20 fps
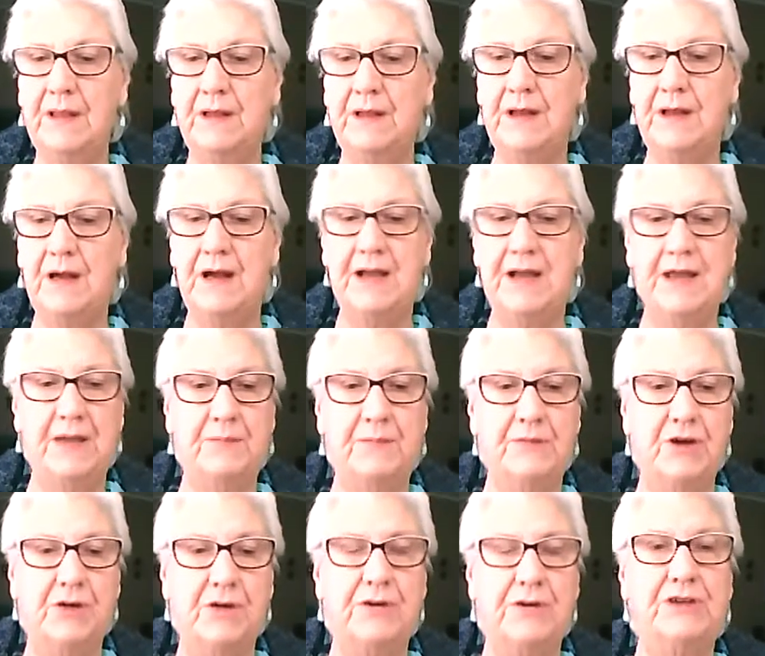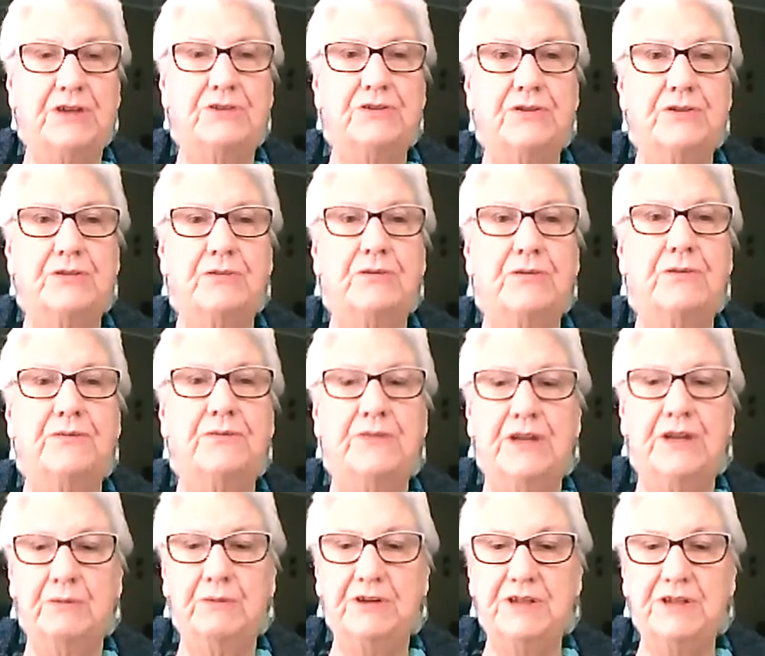I'm going to, if
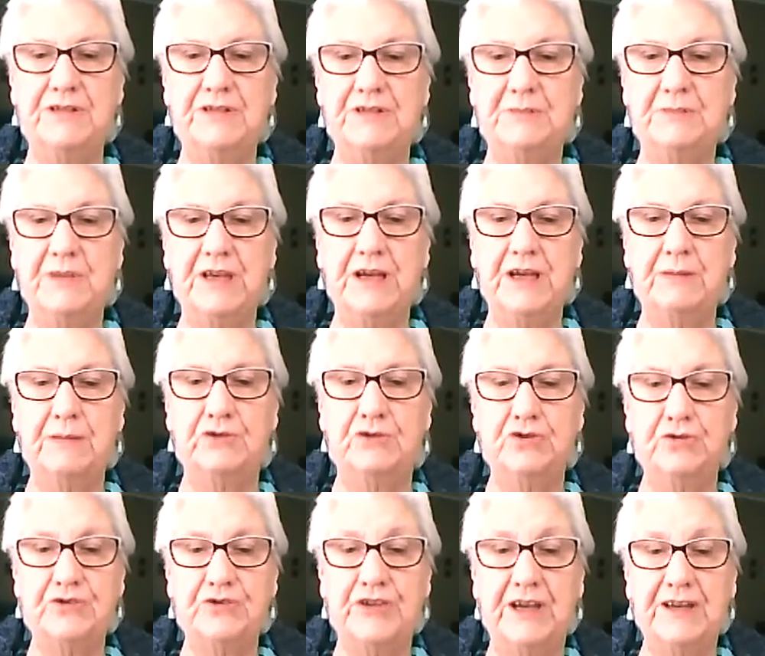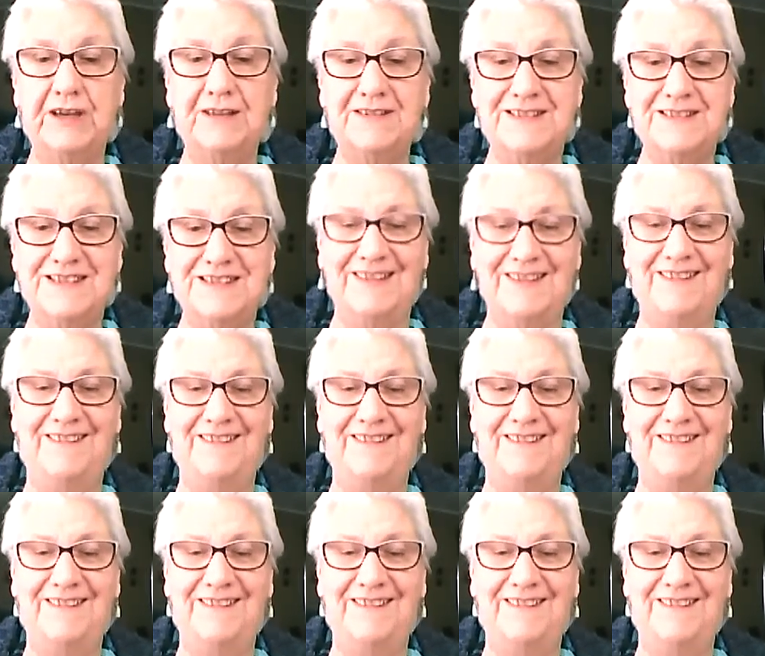anyone doesn't speak up in 2 seconds,